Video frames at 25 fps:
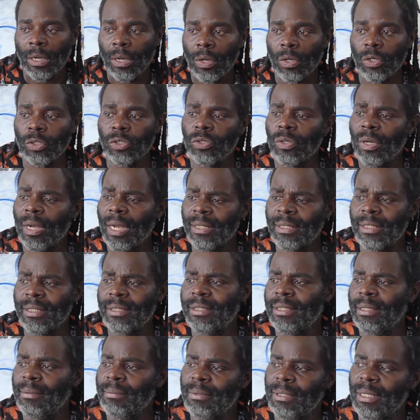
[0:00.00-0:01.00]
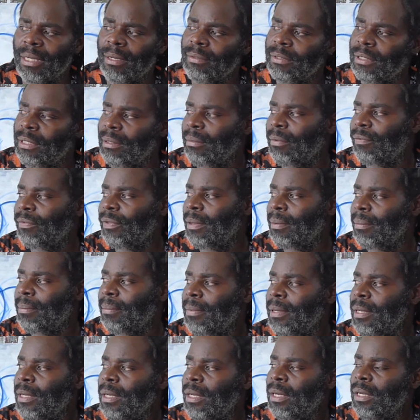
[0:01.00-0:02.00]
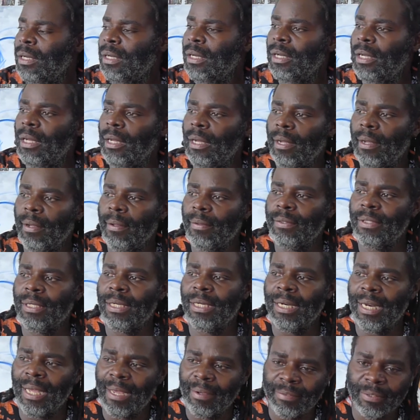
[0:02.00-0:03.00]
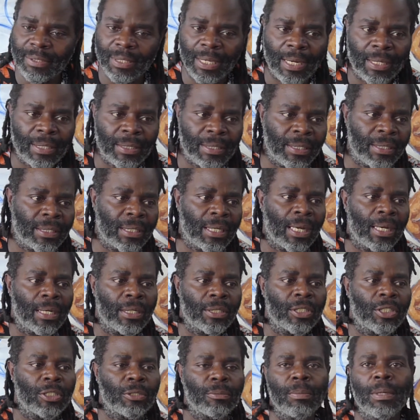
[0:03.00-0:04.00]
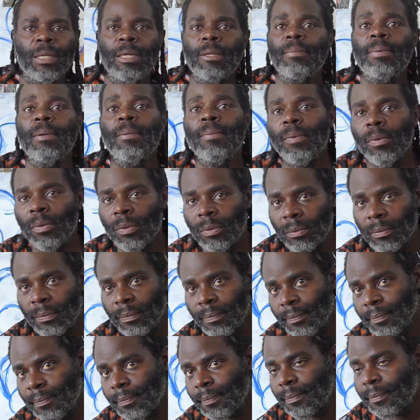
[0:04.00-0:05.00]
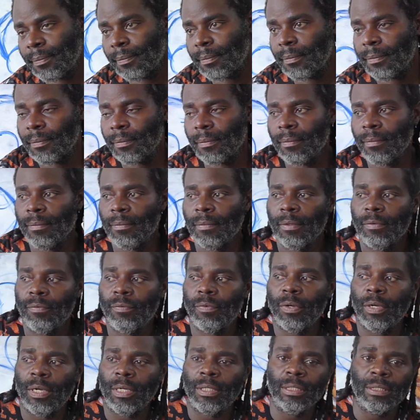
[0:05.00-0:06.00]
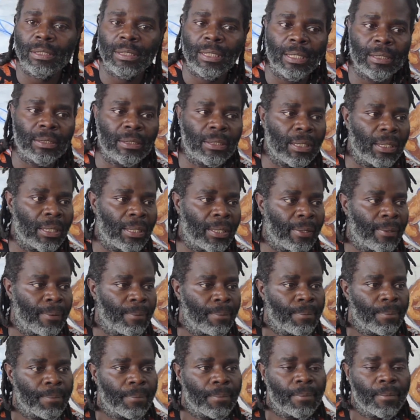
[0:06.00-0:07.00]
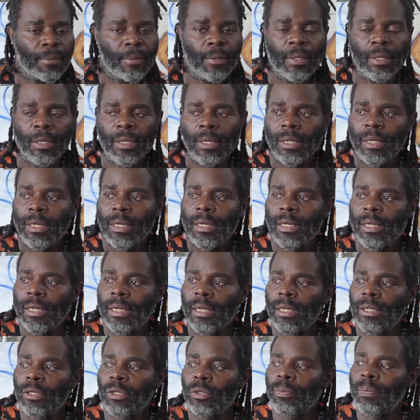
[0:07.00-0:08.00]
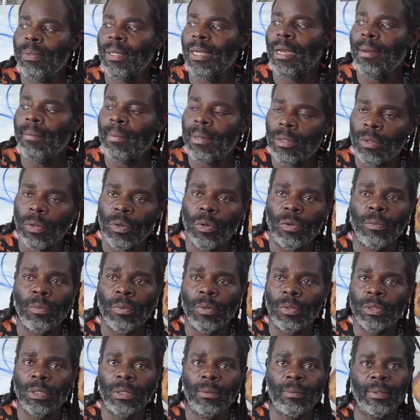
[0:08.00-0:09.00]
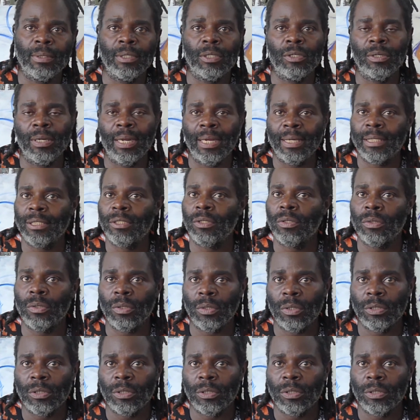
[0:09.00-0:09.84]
Also, artists themselves, some of them, the lifestyle discourages many people. Forgetting that you become a role model whether you like it or